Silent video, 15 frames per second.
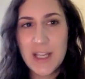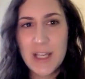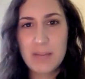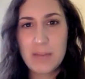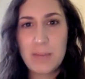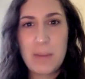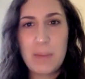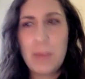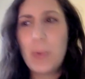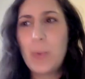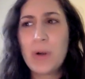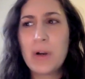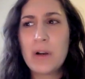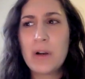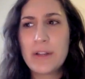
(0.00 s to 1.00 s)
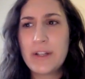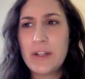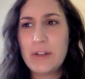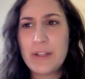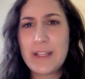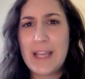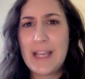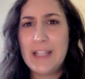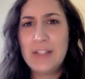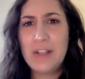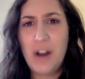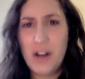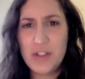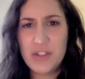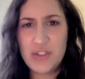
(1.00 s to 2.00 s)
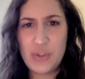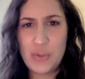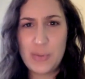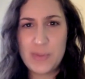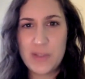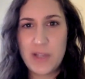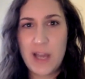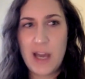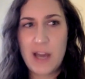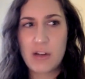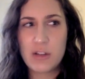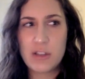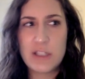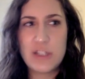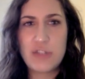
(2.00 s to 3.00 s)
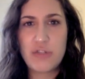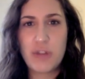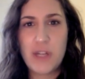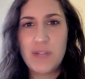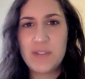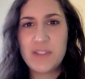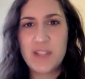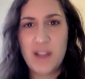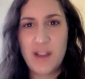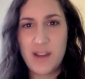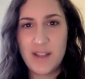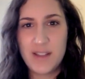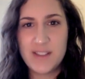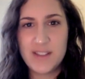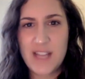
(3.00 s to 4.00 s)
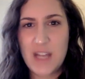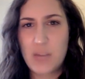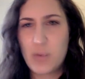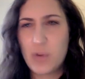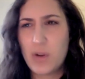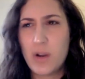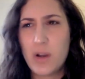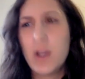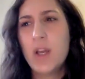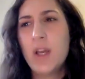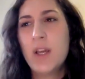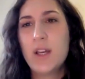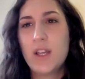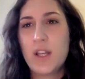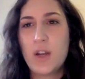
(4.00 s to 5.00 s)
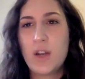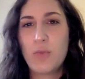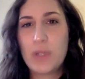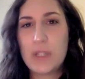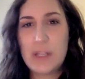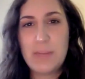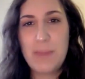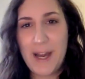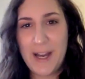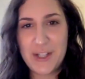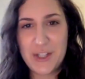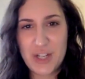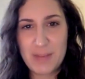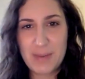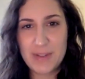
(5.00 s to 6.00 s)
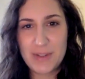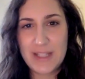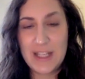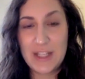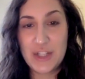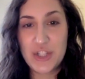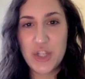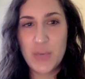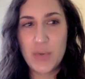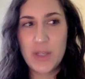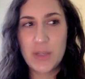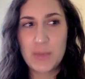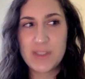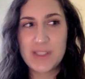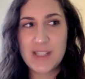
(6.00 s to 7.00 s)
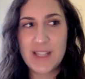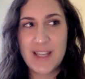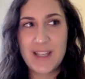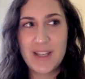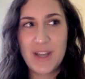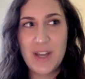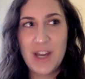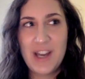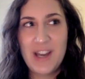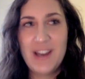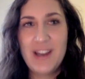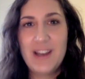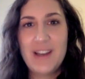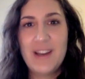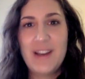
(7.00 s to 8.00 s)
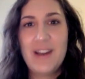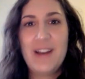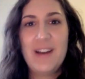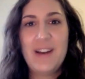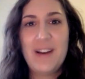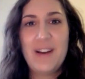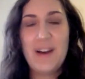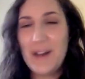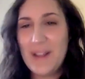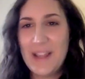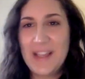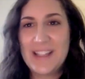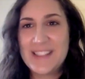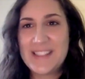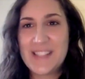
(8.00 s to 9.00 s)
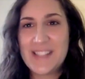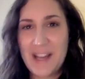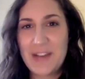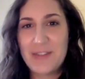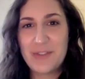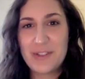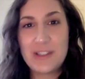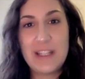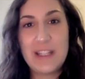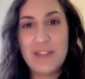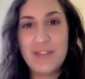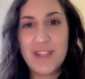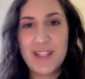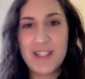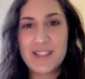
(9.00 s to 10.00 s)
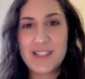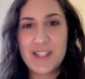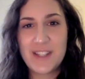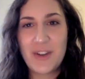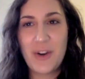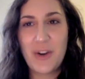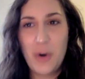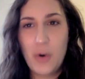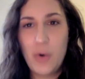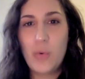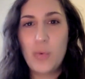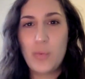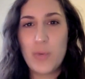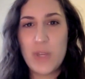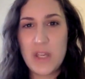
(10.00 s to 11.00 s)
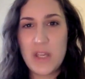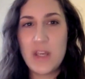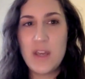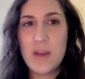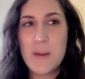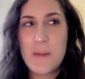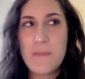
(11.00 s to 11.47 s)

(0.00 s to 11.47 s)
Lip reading: but people were like in costumes and had all these creative signs and were really passionate about the issue. And it was like a sigh of relief that it's like, oh, we